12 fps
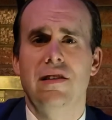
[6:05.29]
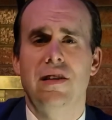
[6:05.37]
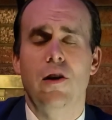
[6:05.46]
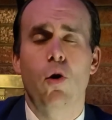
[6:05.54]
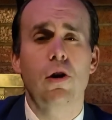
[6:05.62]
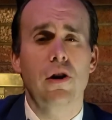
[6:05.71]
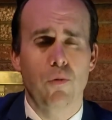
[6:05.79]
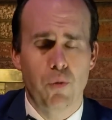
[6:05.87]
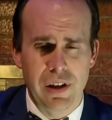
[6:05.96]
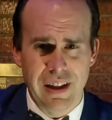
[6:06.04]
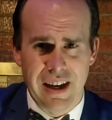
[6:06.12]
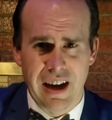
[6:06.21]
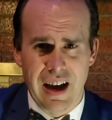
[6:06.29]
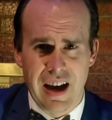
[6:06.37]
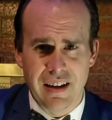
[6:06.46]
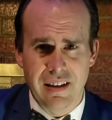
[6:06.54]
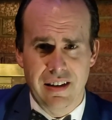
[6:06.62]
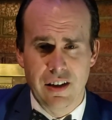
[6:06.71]
In order to really
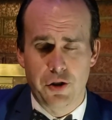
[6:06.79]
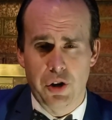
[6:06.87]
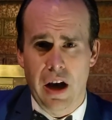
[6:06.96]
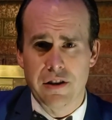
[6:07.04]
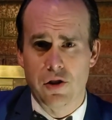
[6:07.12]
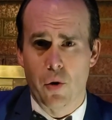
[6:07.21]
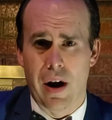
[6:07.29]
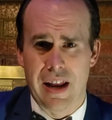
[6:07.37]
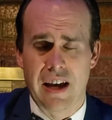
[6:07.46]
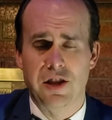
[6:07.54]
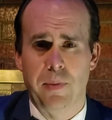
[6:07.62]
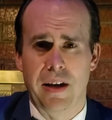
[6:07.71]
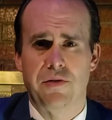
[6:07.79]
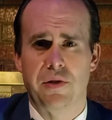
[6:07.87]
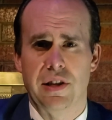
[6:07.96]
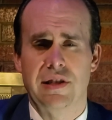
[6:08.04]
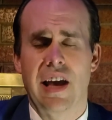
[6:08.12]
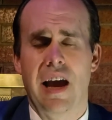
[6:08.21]
get you guys in the right headspace for
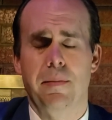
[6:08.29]
this game,